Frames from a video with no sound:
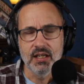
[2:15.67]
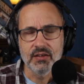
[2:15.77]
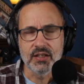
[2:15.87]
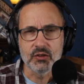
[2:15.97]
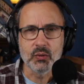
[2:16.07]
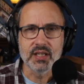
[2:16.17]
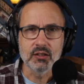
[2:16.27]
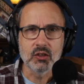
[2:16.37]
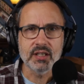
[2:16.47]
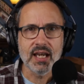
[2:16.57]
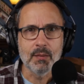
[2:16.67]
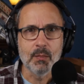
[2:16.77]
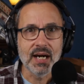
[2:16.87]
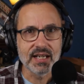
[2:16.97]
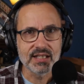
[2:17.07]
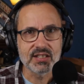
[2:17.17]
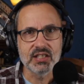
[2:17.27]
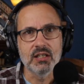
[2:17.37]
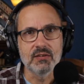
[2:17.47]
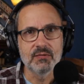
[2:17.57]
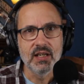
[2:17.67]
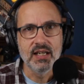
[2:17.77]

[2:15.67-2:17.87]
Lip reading: that you can look at by itself